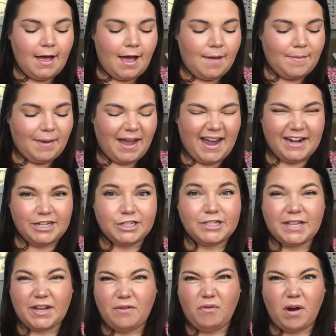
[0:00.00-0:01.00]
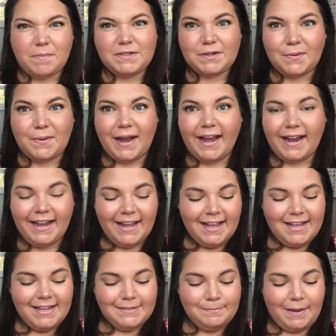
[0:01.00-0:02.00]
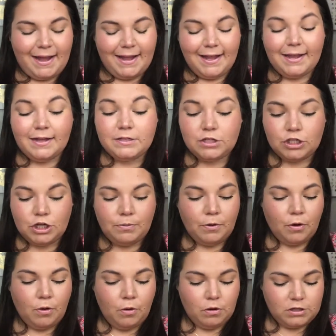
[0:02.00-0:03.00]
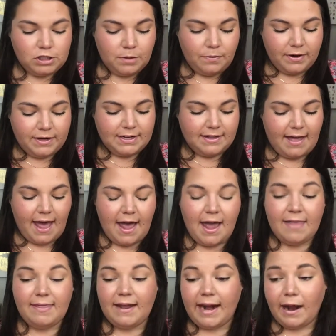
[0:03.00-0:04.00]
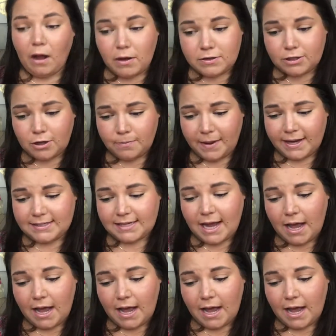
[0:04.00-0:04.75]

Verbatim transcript: Um, it kind of just like rubs away. But super cool, super into that. And then I also picked